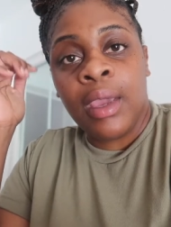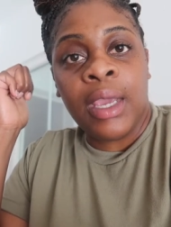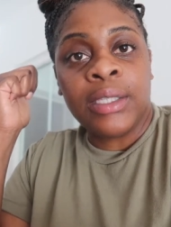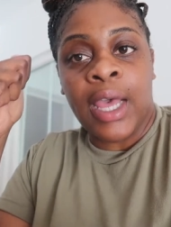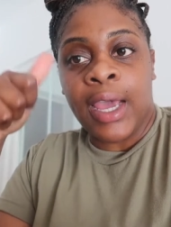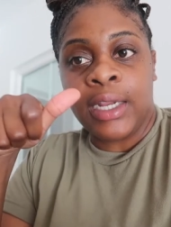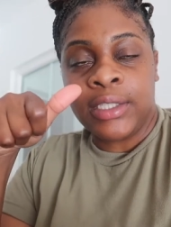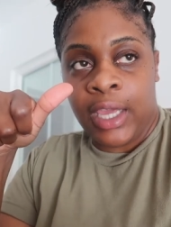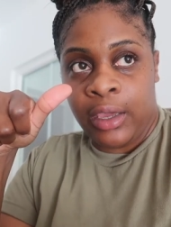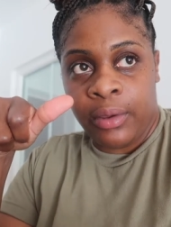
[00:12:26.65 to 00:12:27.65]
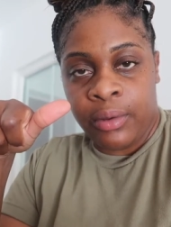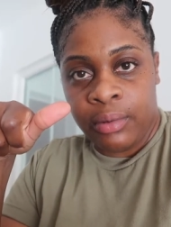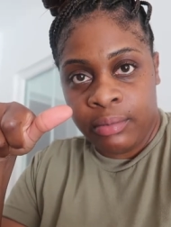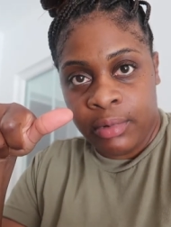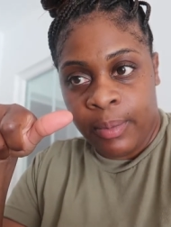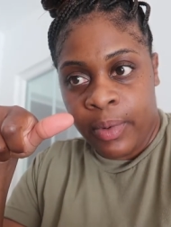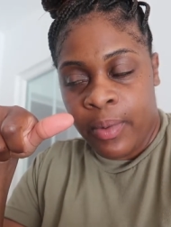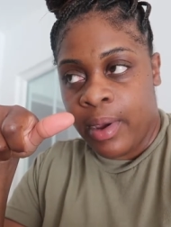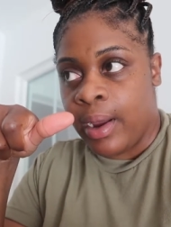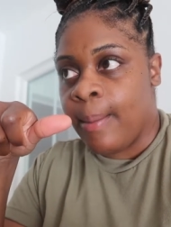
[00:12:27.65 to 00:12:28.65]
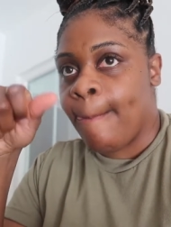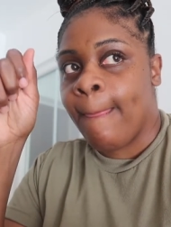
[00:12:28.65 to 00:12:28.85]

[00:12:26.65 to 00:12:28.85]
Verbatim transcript: It's hot as hell, number one.